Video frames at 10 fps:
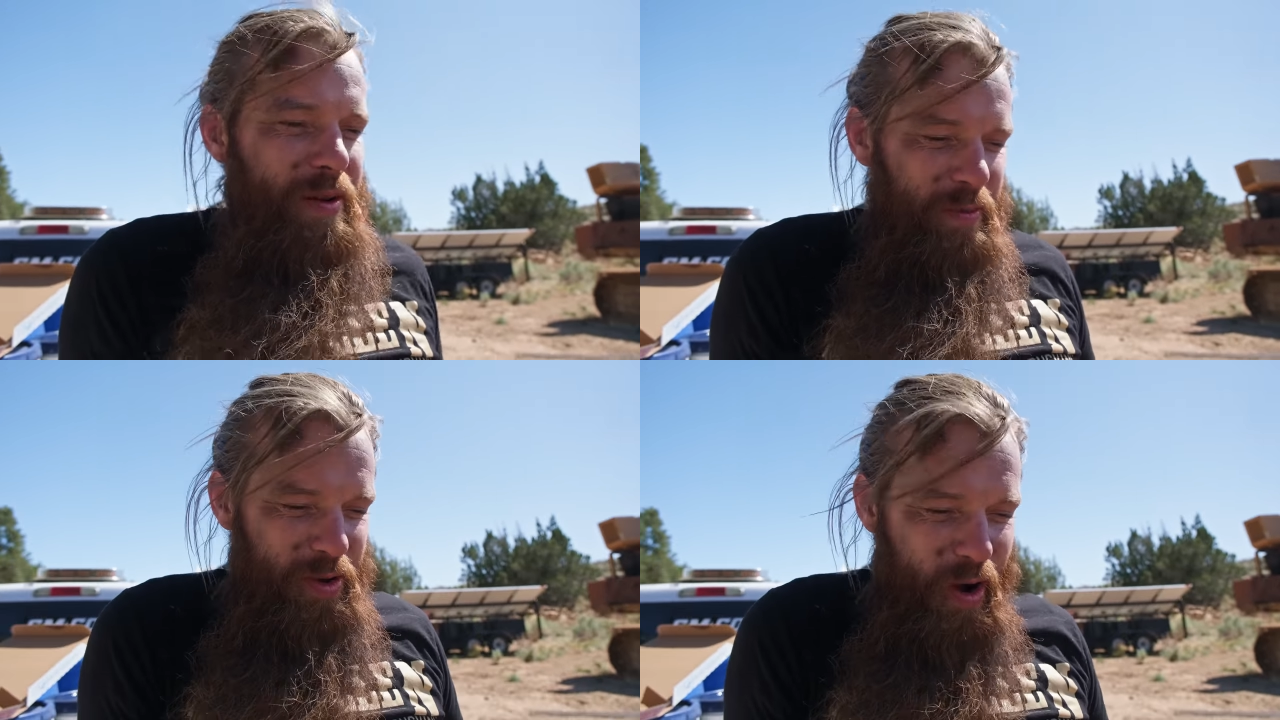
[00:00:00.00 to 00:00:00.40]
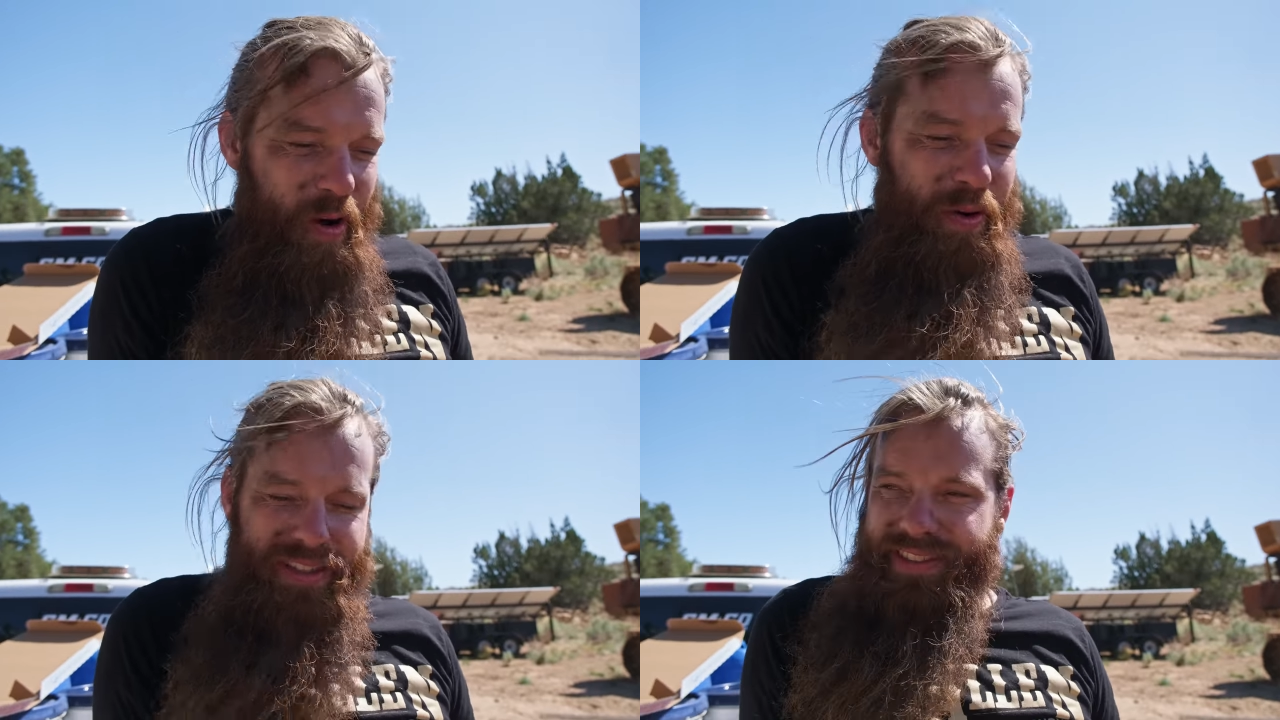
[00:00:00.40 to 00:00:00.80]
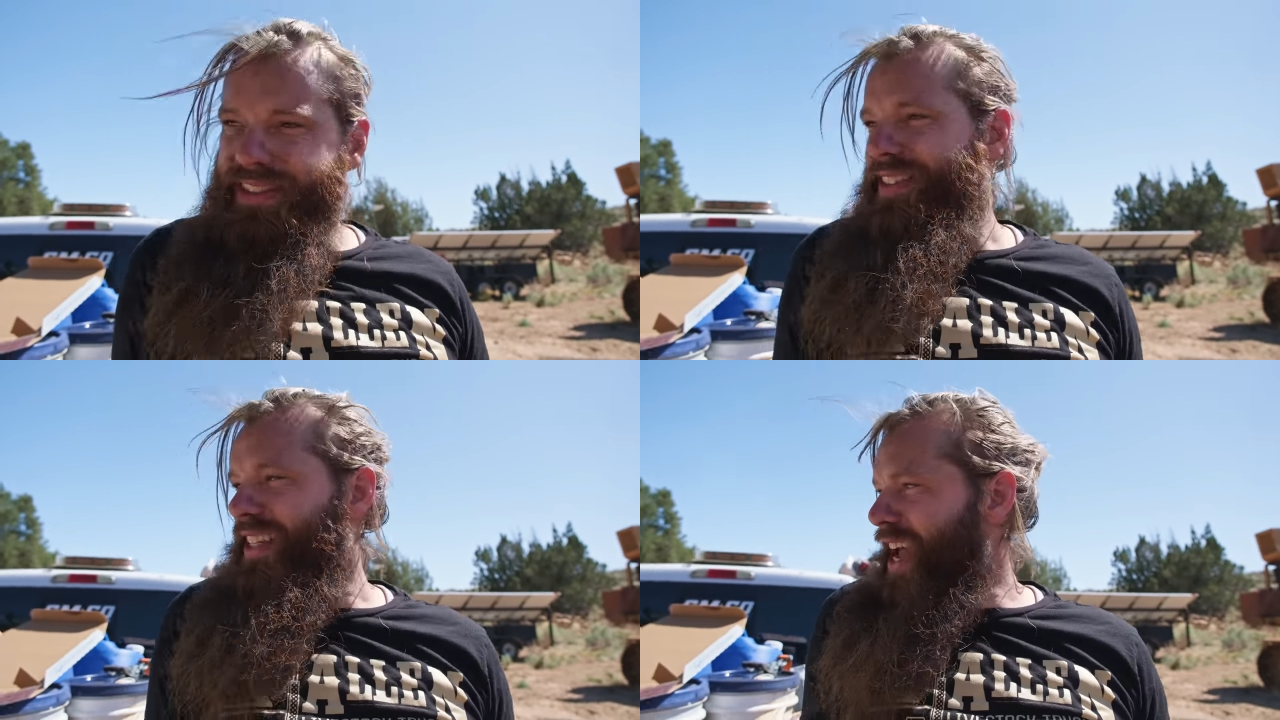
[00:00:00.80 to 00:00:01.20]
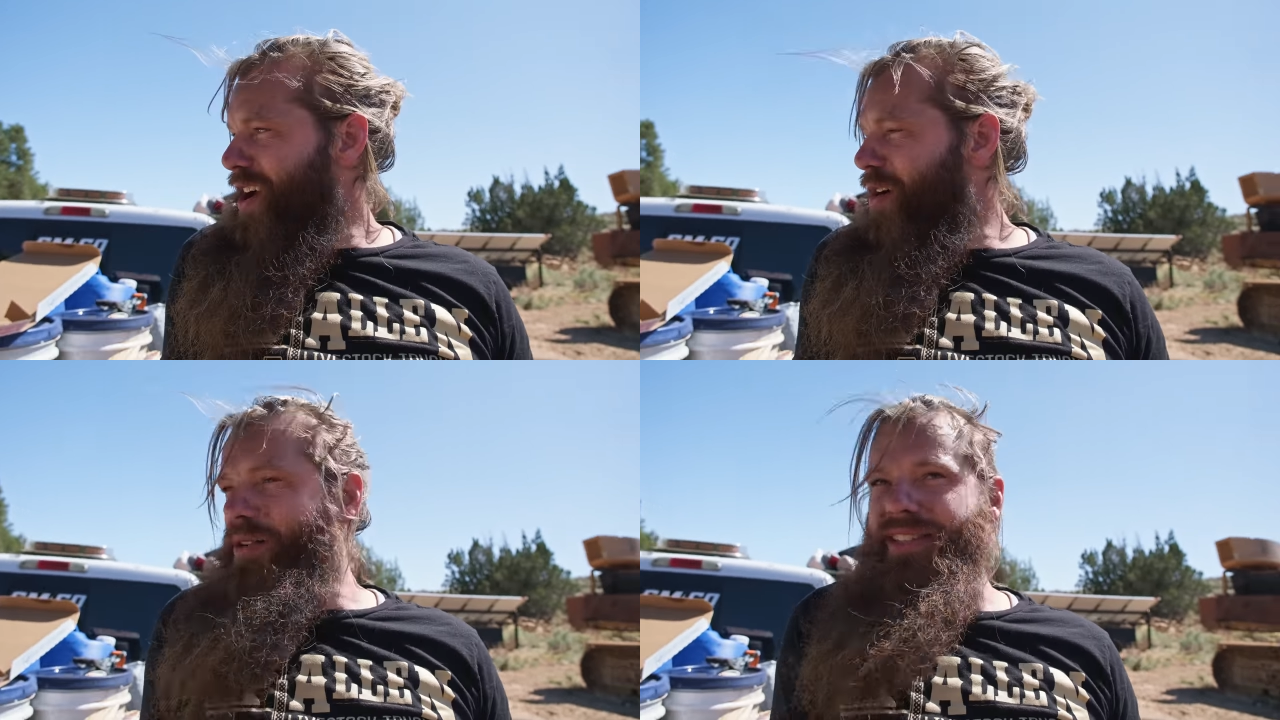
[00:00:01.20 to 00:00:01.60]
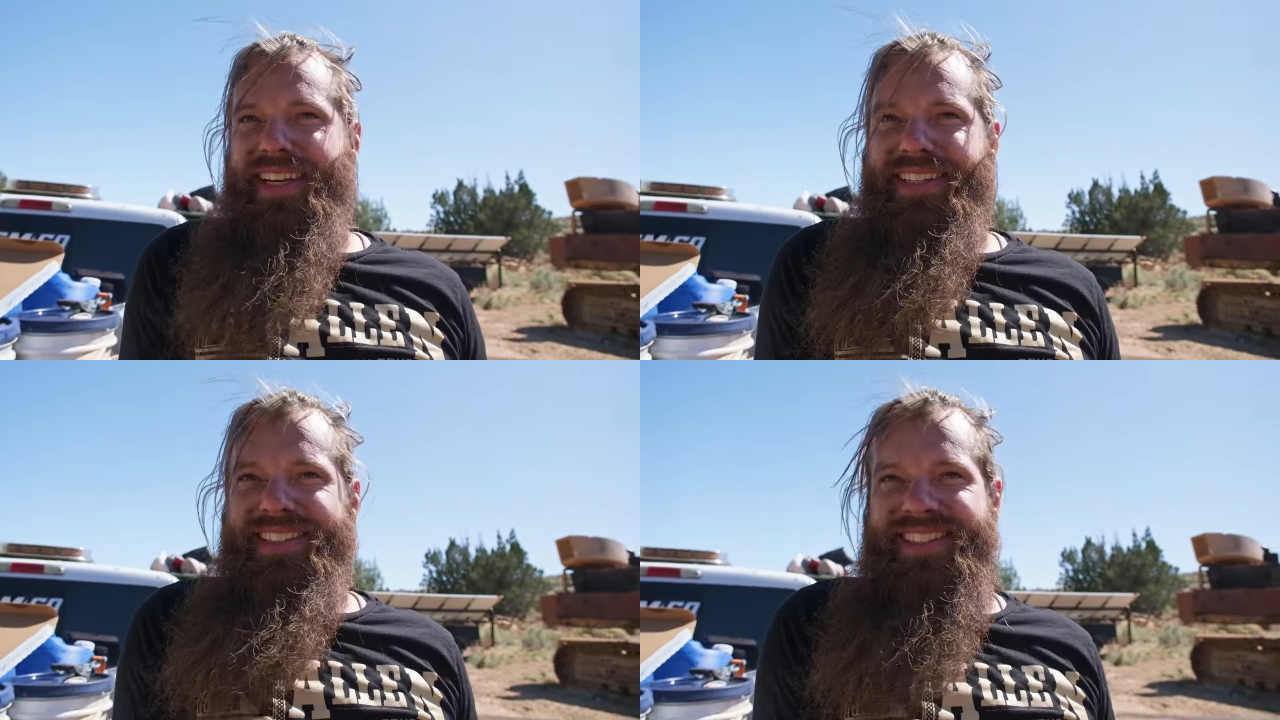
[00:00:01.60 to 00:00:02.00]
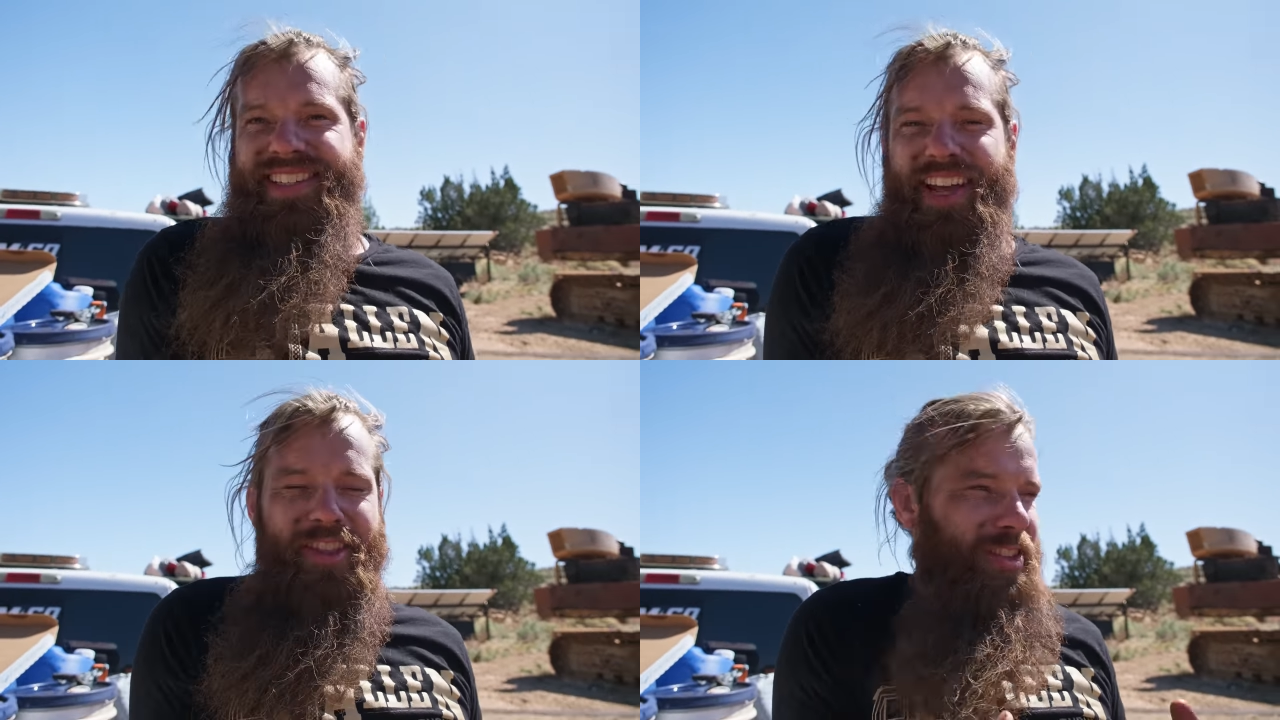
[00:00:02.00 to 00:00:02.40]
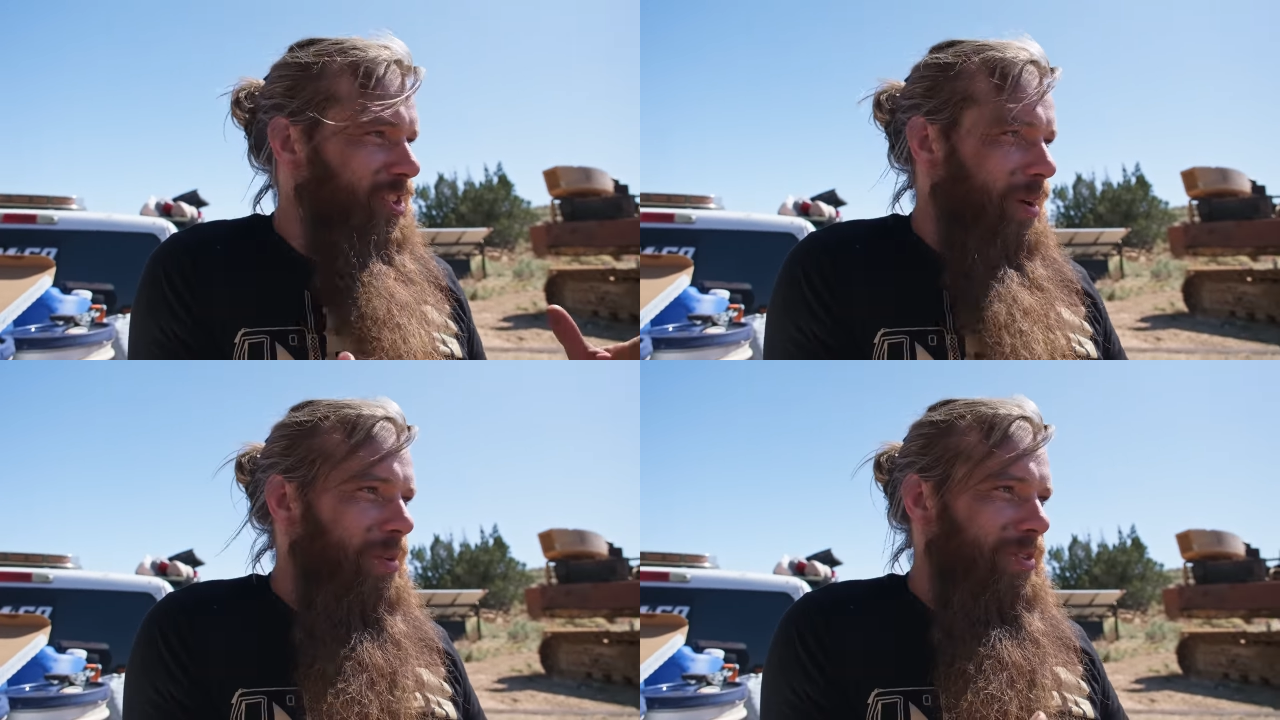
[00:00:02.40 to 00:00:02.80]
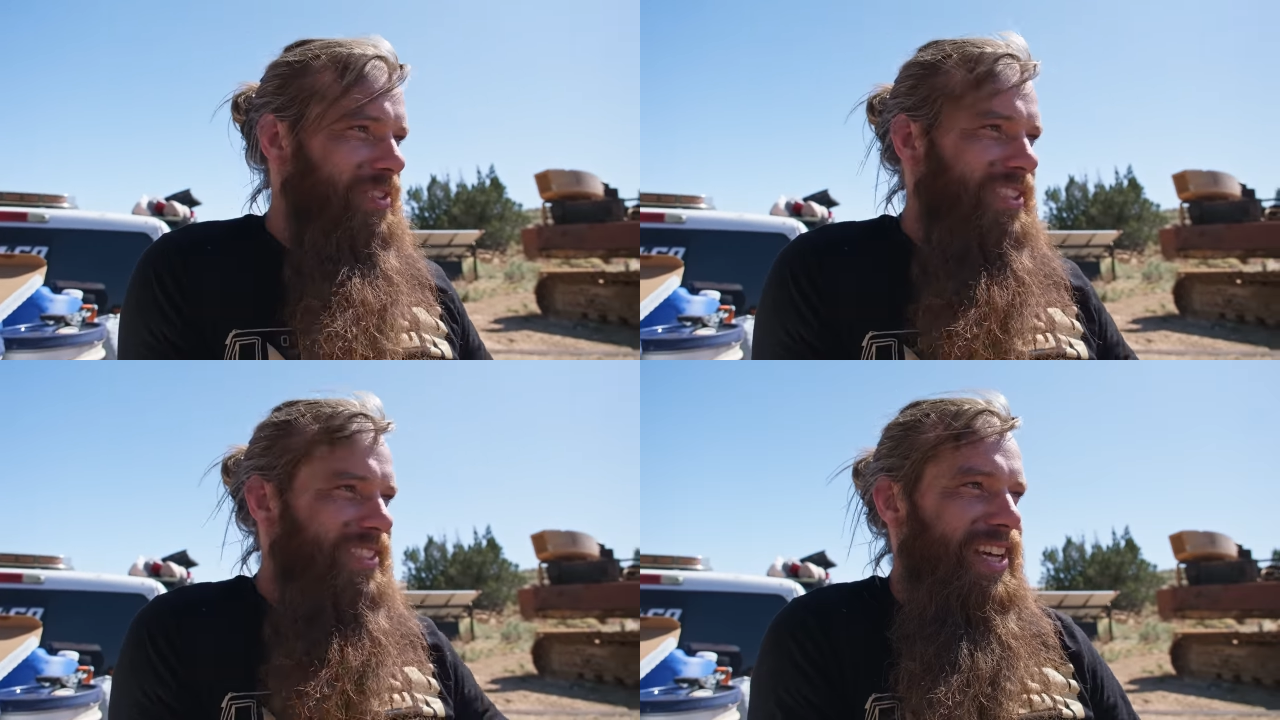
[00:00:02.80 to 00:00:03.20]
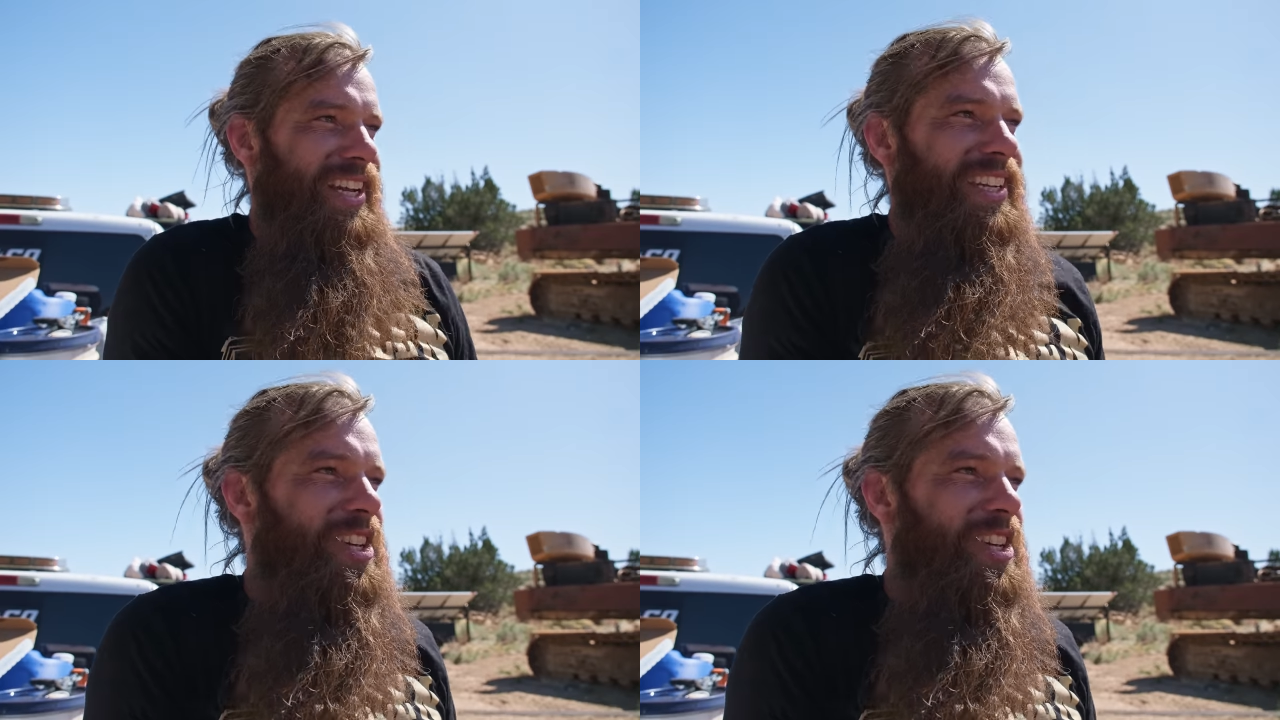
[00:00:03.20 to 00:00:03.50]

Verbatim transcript: We always, the day always ends, the job always gets done.